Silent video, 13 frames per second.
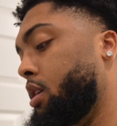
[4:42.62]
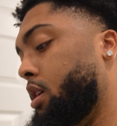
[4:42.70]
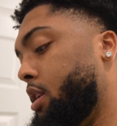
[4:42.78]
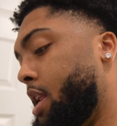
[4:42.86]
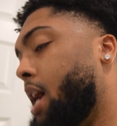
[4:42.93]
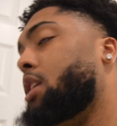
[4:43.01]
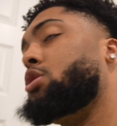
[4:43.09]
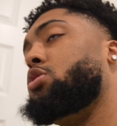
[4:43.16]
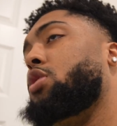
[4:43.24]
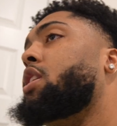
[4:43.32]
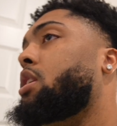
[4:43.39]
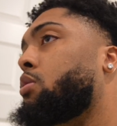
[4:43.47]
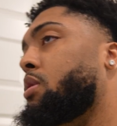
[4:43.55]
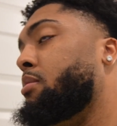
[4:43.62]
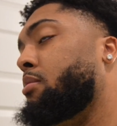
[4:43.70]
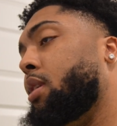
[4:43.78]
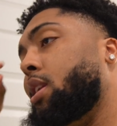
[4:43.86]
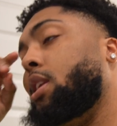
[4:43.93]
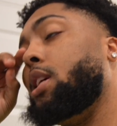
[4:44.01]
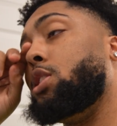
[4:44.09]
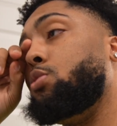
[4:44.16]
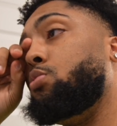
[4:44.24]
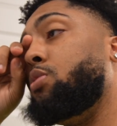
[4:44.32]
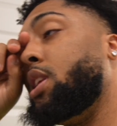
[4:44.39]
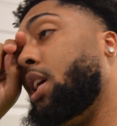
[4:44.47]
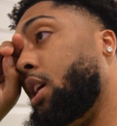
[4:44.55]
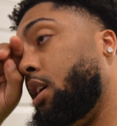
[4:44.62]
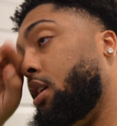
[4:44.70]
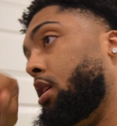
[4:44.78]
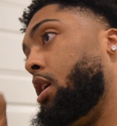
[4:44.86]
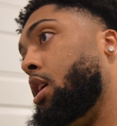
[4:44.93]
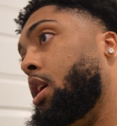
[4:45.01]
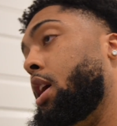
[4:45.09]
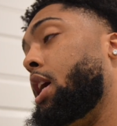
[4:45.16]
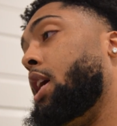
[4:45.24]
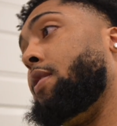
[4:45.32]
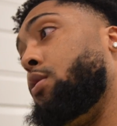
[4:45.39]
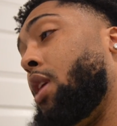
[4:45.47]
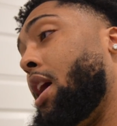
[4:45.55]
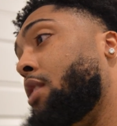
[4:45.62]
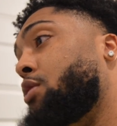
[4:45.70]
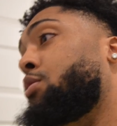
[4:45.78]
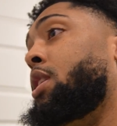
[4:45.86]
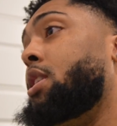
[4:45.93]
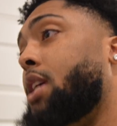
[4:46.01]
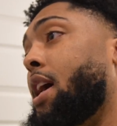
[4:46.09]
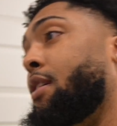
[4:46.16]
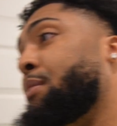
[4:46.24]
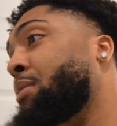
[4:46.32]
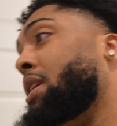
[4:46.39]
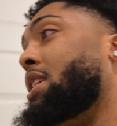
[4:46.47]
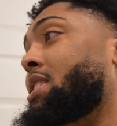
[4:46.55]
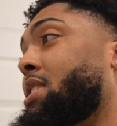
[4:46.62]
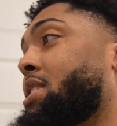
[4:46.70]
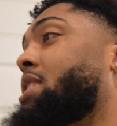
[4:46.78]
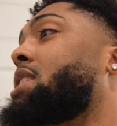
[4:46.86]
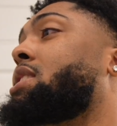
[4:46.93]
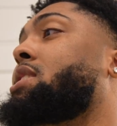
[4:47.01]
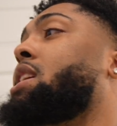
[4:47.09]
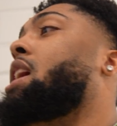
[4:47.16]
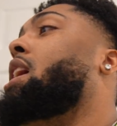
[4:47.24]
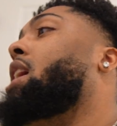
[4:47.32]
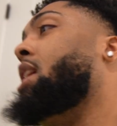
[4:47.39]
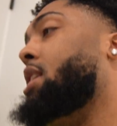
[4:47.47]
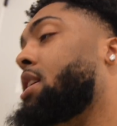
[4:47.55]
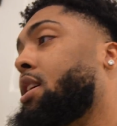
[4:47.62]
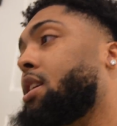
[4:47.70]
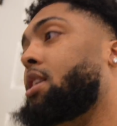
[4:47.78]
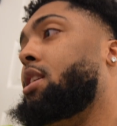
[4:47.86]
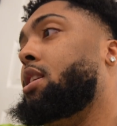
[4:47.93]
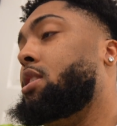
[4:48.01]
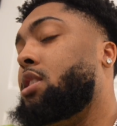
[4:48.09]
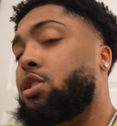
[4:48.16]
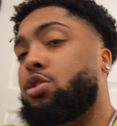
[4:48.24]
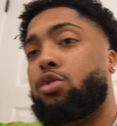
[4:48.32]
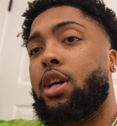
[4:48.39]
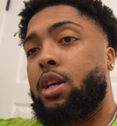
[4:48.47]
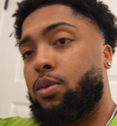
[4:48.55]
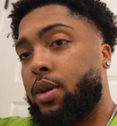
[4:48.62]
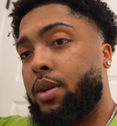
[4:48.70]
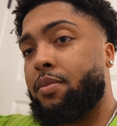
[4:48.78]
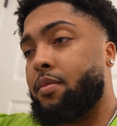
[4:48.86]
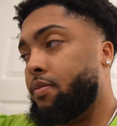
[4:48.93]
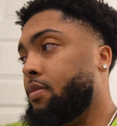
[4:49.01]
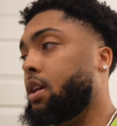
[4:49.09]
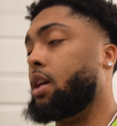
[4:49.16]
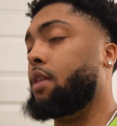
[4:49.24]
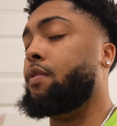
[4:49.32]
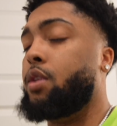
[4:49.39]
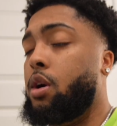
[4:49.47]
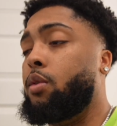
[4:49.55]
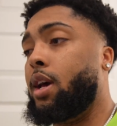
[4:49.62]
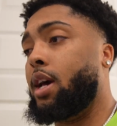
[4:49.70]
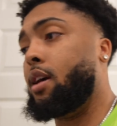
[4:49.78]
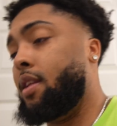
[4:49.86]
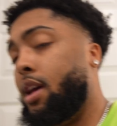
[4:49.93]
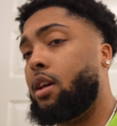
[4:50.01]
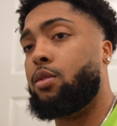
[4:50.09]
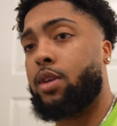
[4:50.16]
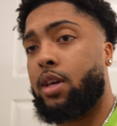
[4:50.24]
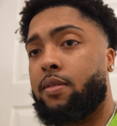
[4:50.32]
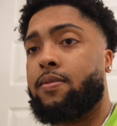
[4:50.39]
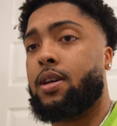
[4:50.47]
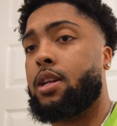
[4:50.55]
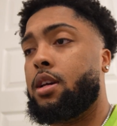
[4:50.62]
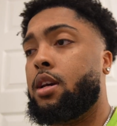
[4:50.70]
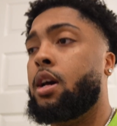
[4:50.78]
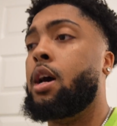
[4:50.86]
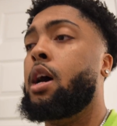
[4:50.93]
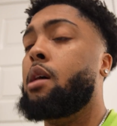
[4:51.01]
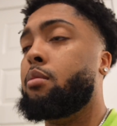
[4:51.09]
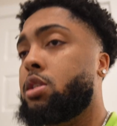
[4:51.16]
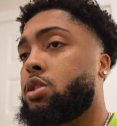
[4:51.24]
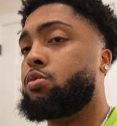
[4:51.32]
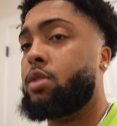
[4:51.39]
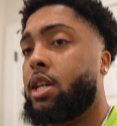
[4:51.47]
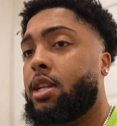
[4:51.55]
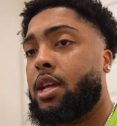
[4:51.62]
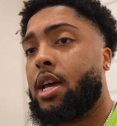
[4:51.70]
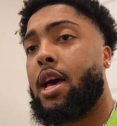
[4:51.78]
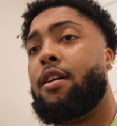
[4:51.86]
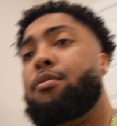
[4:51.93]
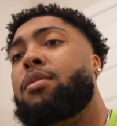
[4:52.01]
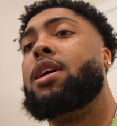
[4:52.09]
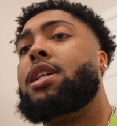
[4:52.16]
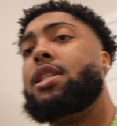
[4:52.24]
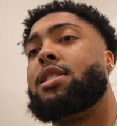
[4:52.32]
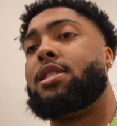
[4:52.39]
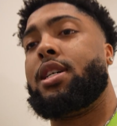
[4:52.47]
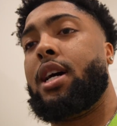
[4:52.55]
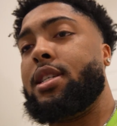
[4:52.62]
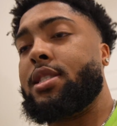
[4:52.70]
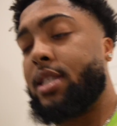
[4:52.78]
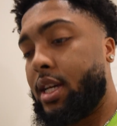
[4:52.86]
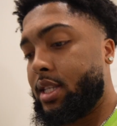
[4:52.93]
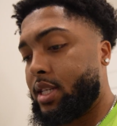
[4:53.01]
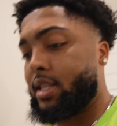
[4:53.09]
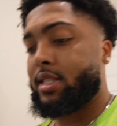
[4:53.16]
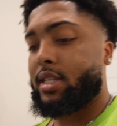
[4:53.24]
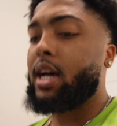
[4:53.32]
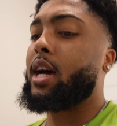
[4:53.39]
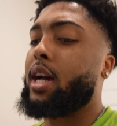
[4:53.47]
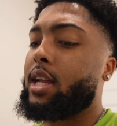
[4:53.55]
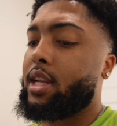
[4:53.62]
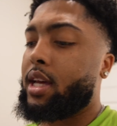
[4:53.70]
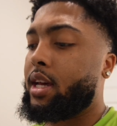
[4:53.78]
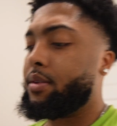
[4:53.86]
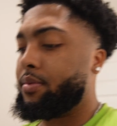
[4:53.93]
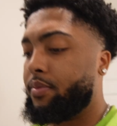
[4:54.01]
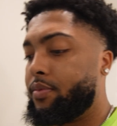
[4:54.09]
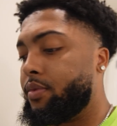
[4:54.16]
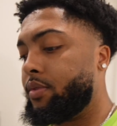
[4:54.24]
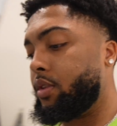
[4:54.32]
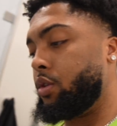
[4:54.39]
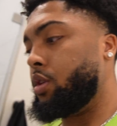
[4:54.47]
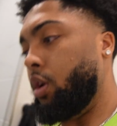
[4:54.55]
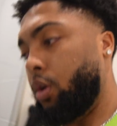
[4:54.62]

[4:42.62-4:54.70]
not trading with money that you need. If you need to have money set aside to trade with. If you don't have that, you get funded. But you need to have money set to the side that you